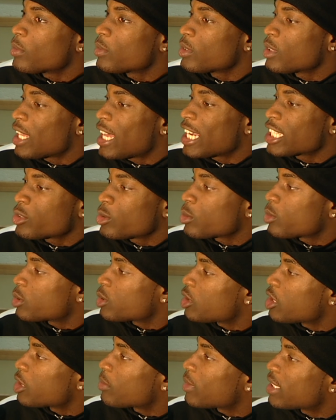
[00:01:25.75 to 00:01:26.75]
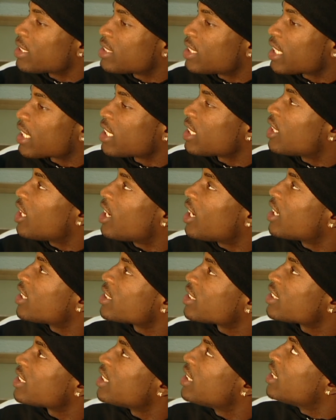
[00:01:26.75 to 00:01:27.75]
last week was only my second
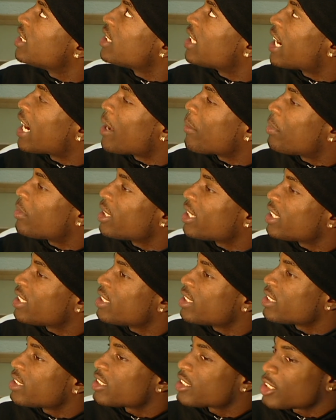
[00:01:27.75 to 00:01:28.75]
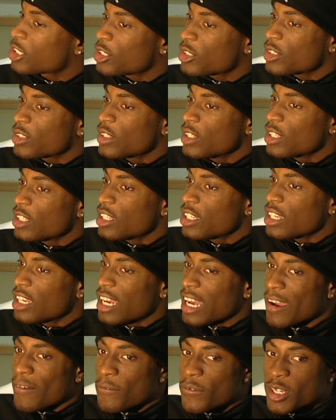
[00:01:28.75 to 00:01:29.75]
loss that I played in, so
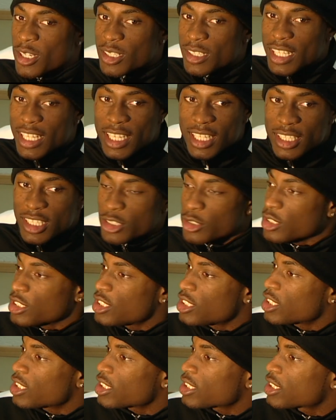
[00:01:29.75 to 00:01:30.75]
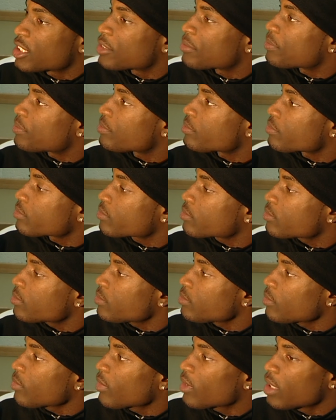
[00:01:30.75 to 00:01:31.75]
I felt that it was just,
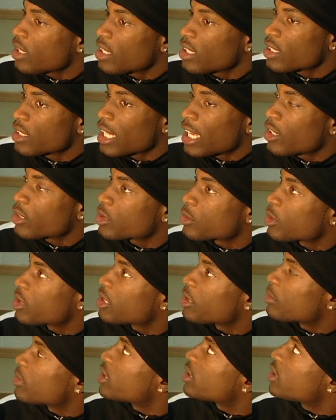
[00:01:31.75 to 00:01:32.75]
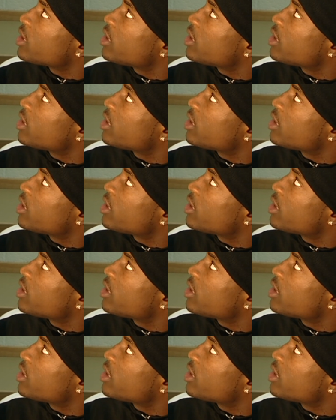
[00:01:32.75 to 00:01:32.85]
that was really much